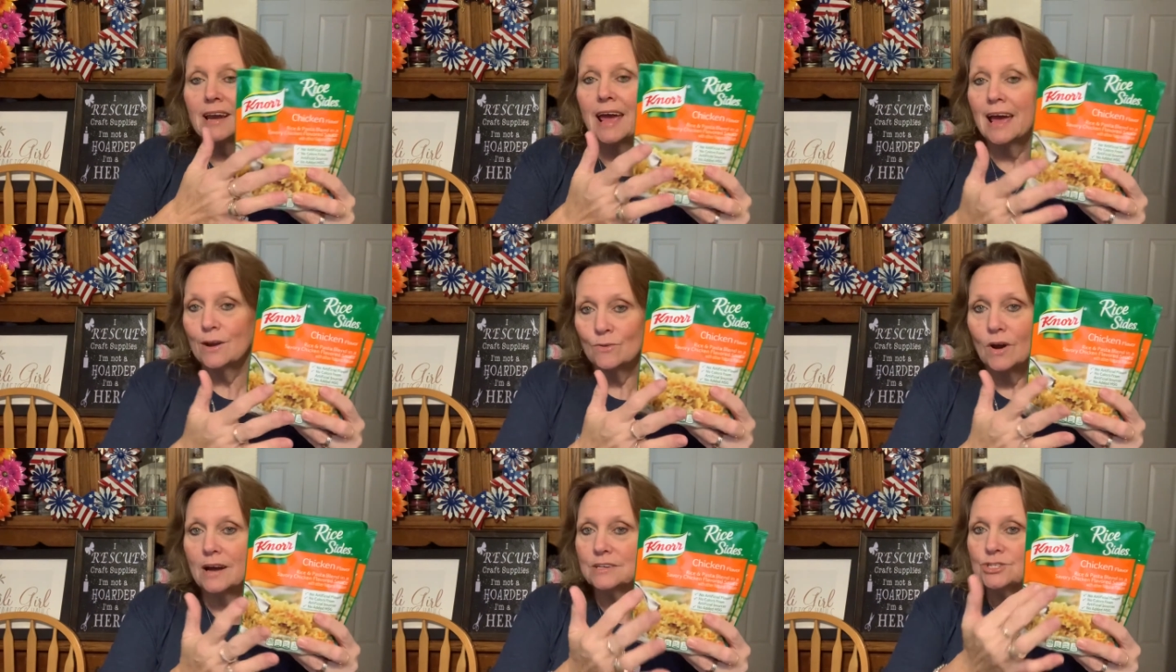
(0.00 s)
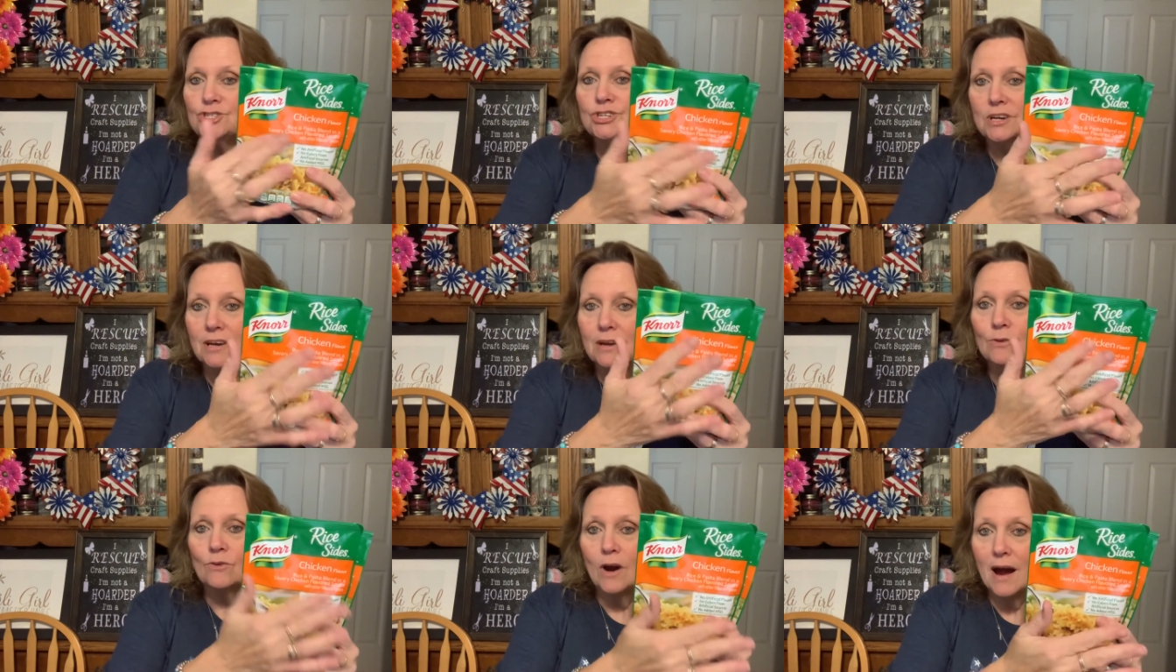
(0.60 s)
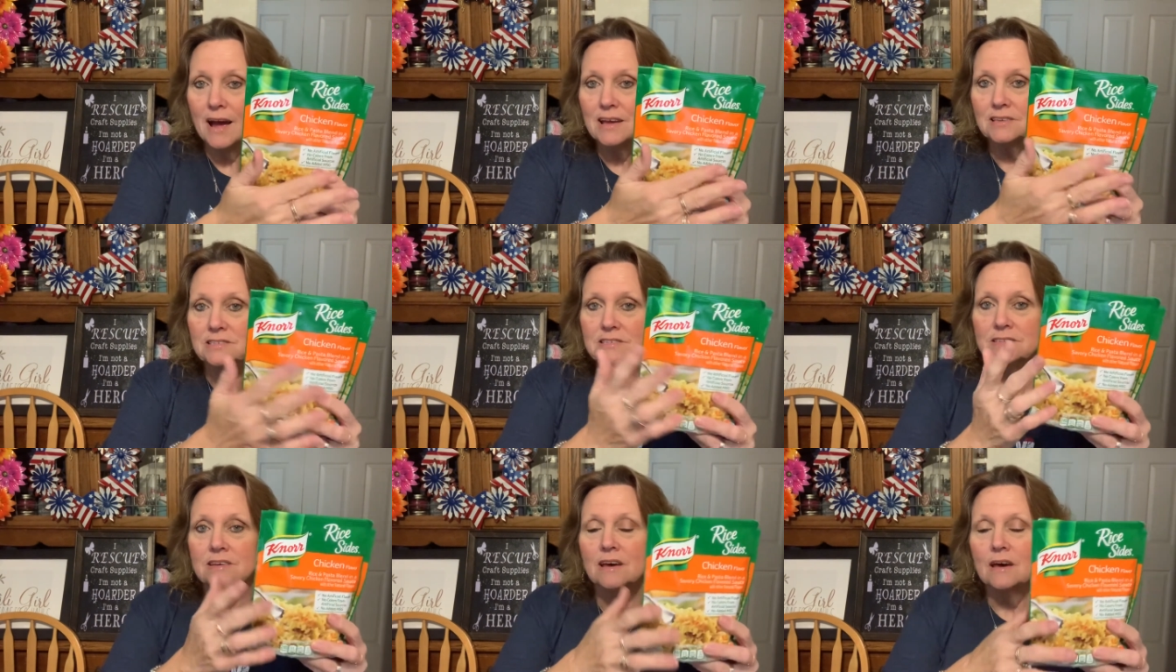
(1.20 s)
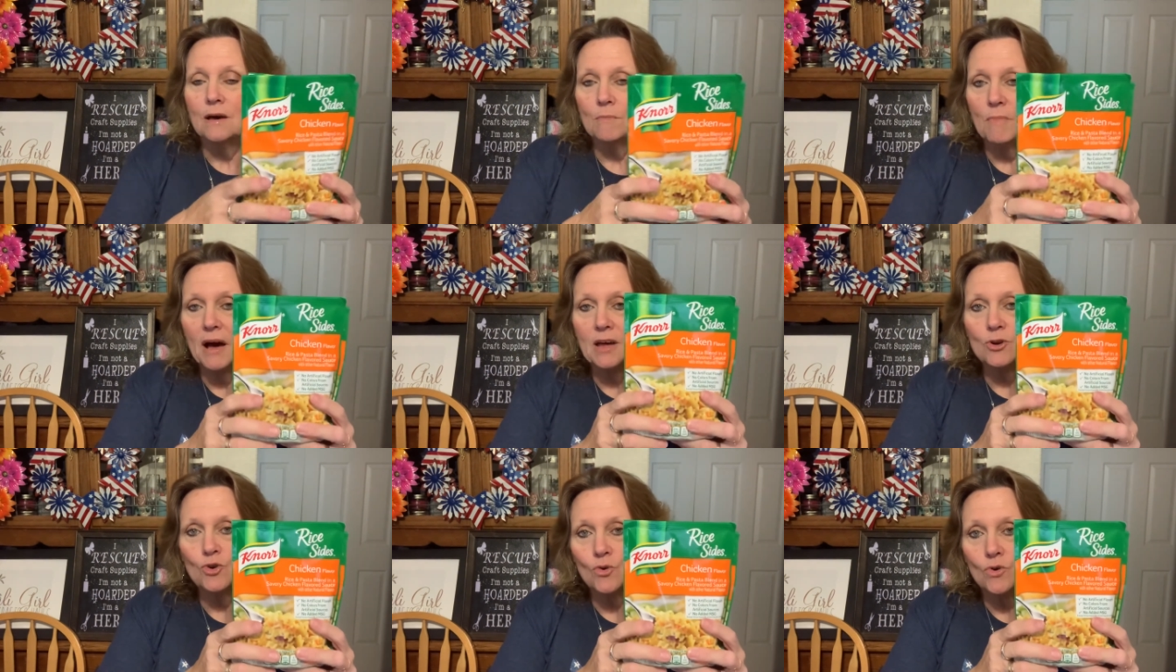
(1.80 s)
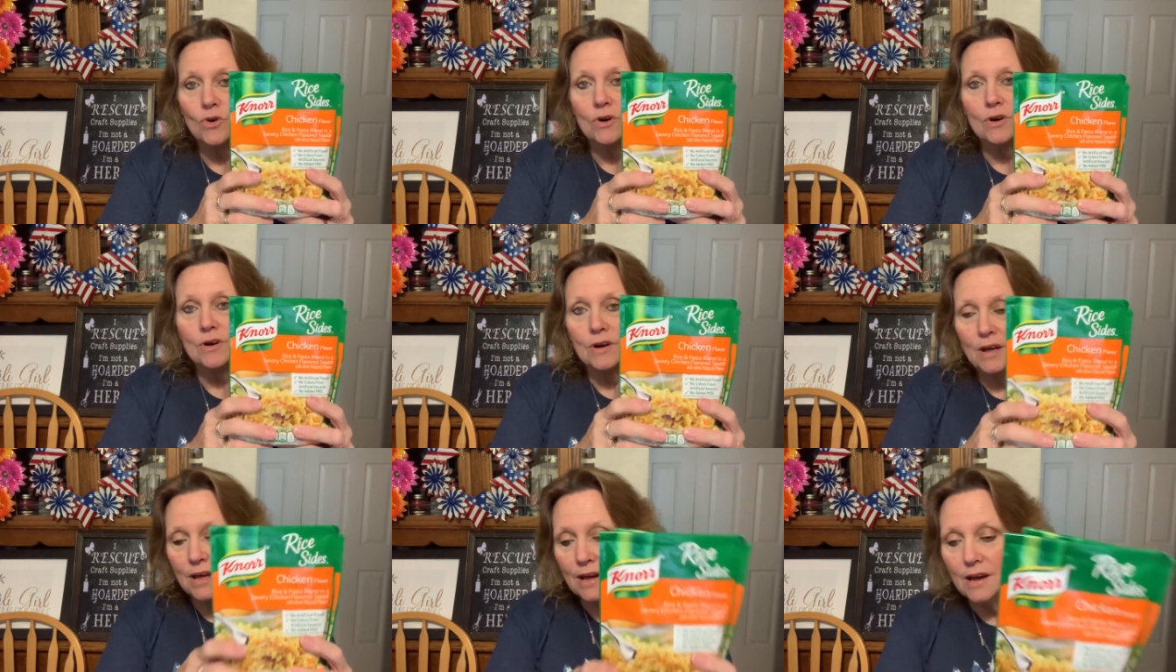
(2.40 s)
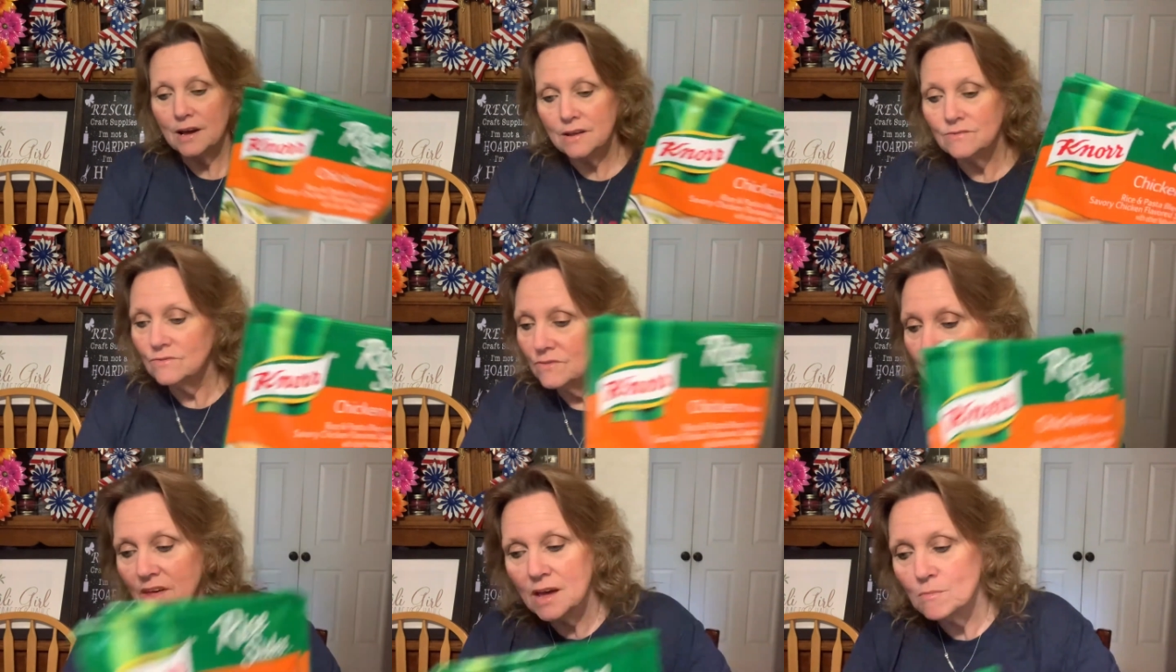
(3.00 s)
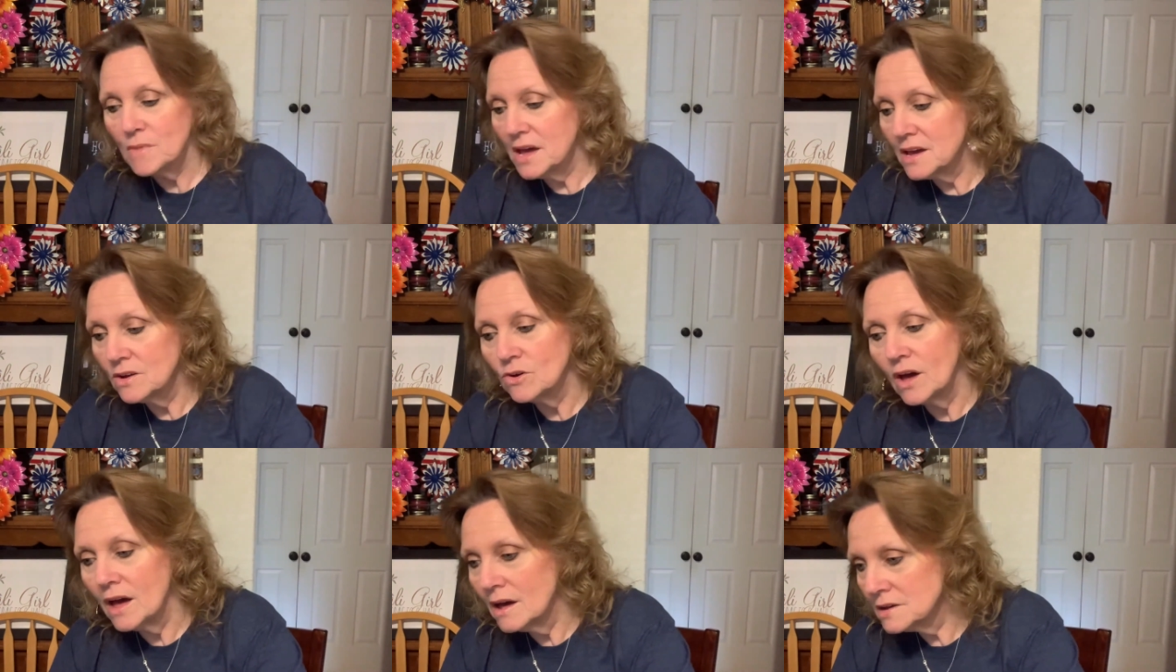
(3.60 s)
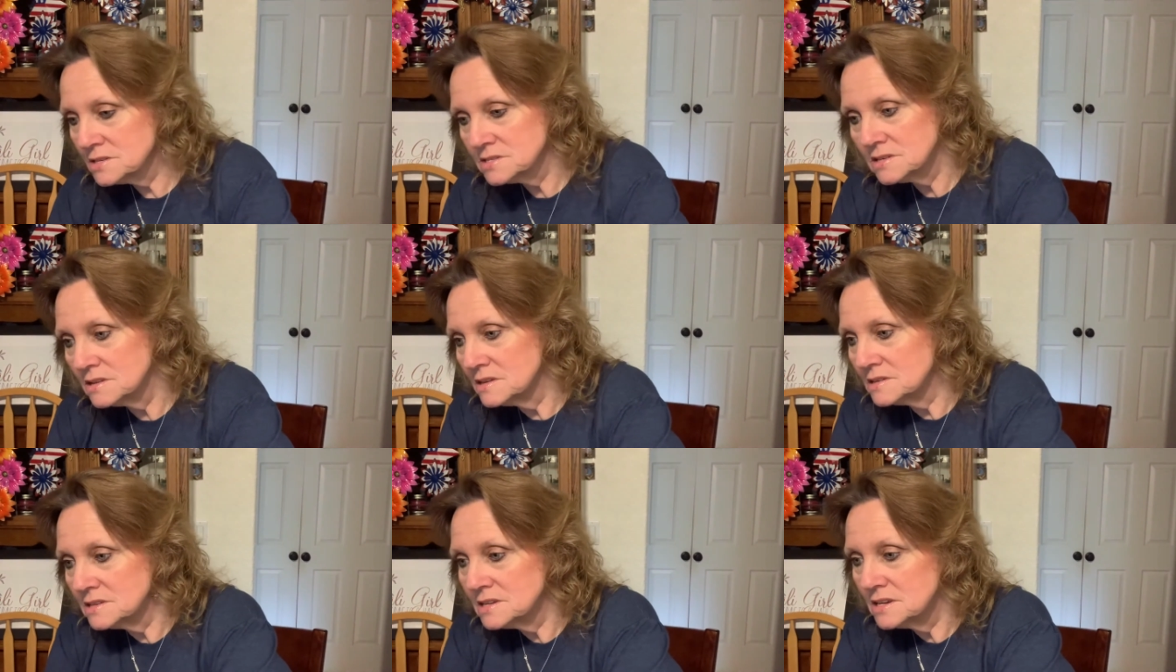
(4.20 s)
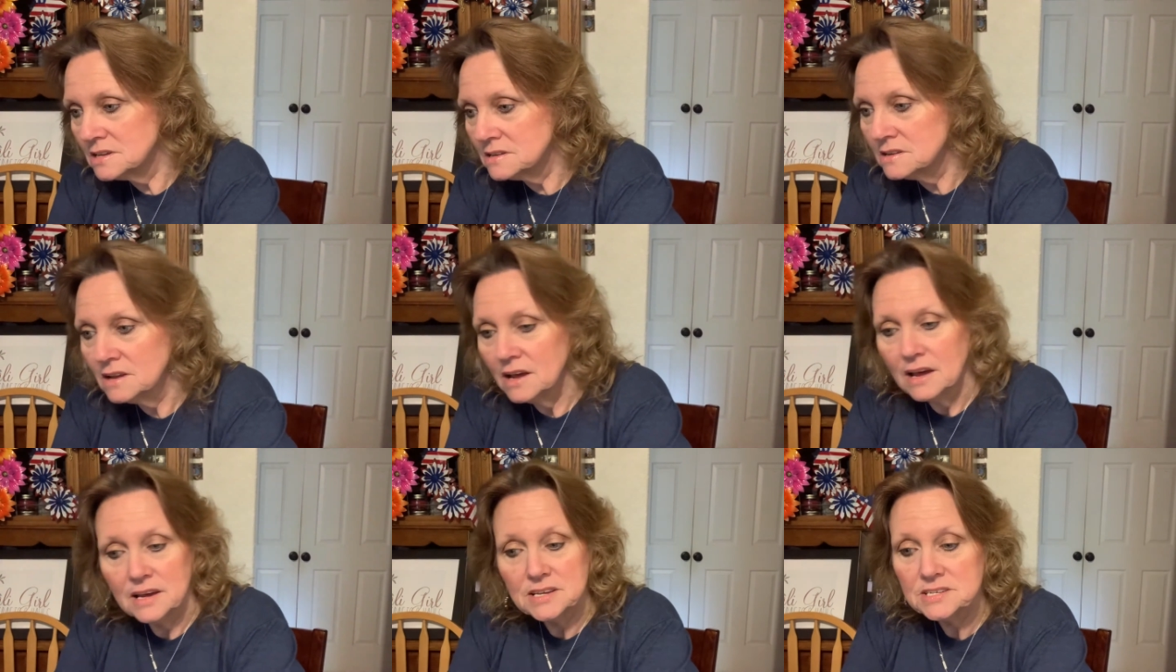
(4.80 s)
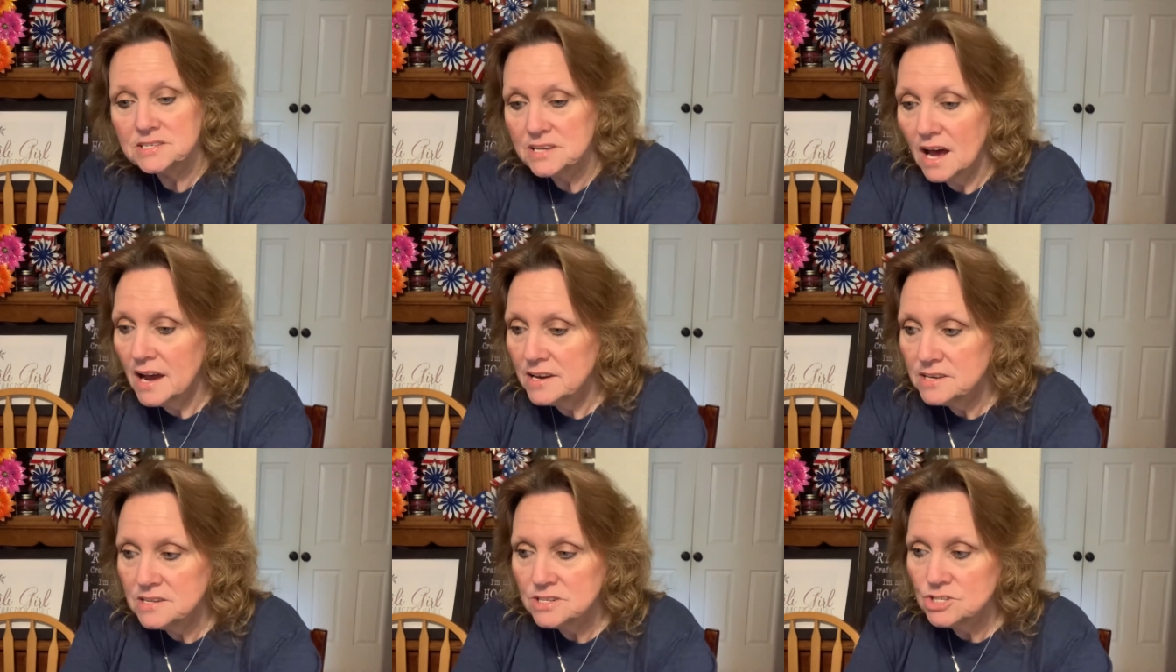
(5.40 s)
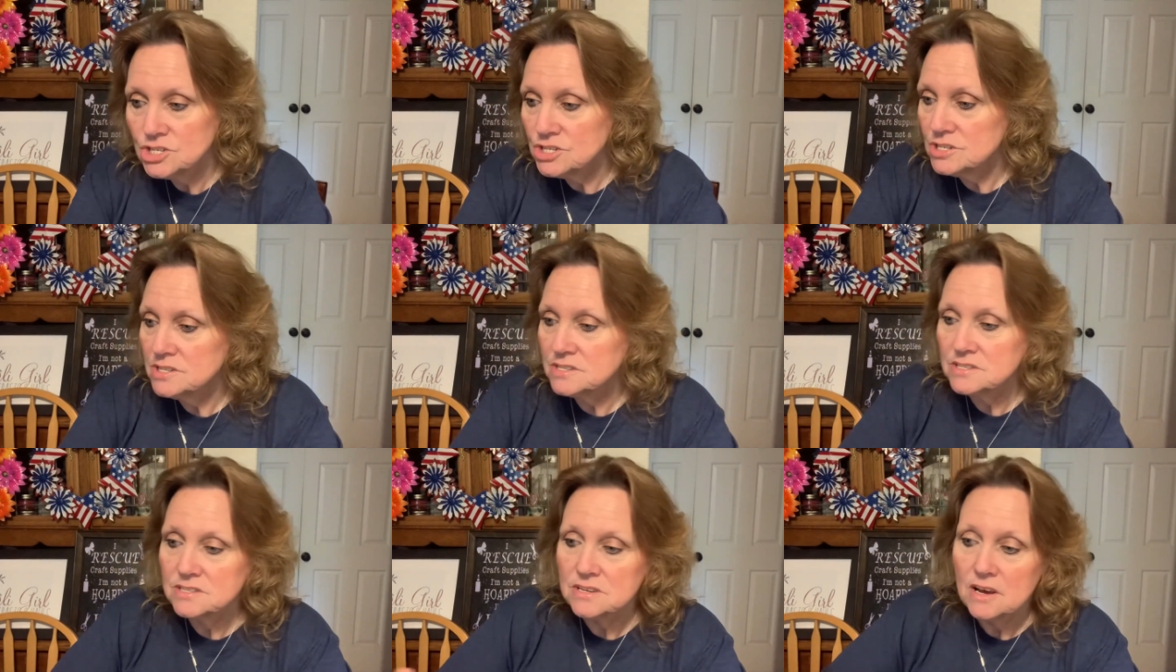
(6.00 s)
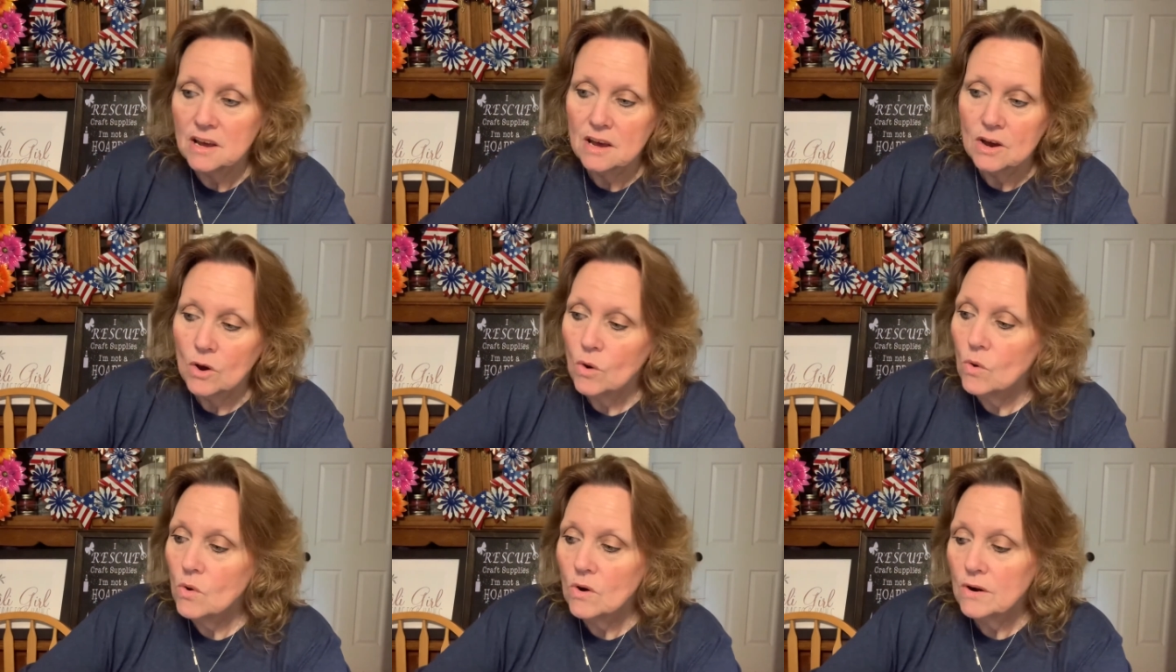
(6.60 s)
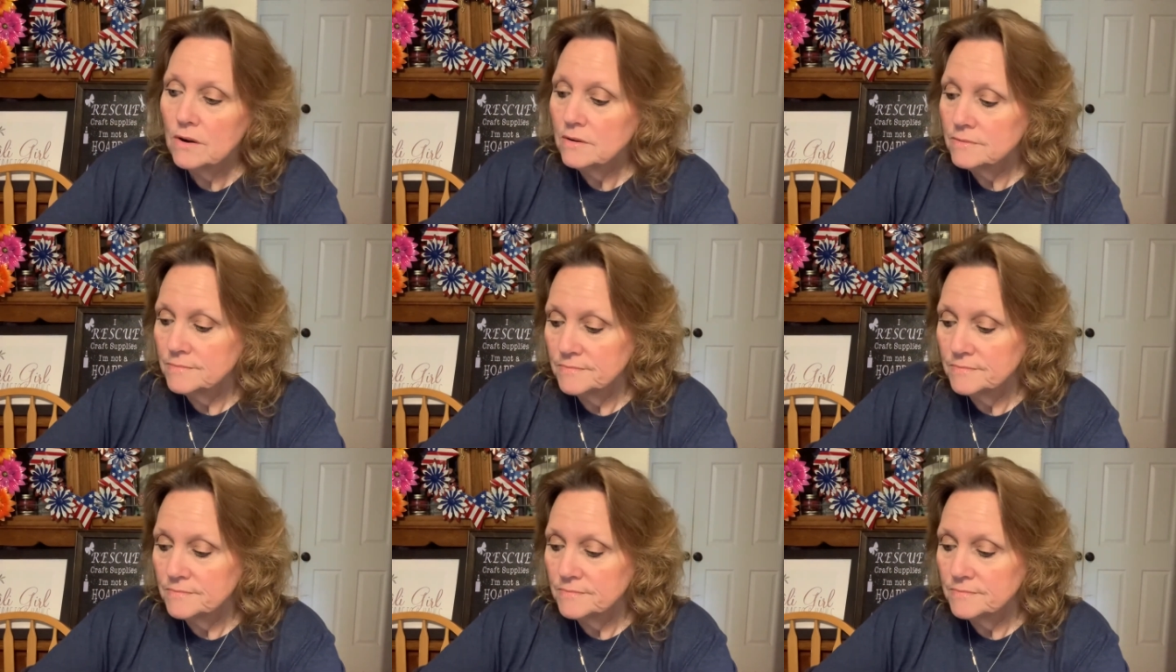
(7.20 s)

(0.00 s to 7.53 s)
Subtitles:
rice by Knorr, and they make excellent little side dishes, or